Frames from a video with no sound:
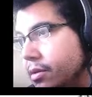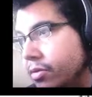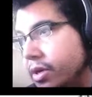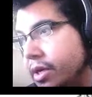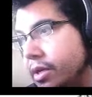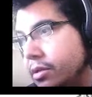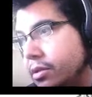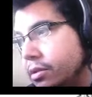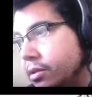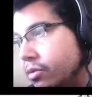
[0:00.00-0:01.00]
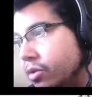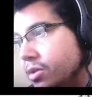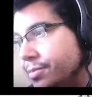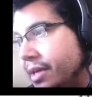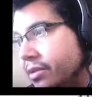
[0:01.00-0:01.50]
Right? The cross
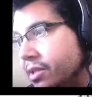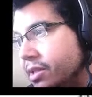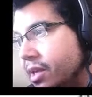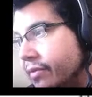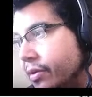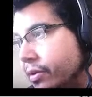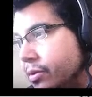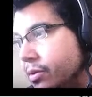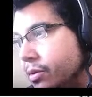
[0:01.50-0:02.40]
pattern is not vertical.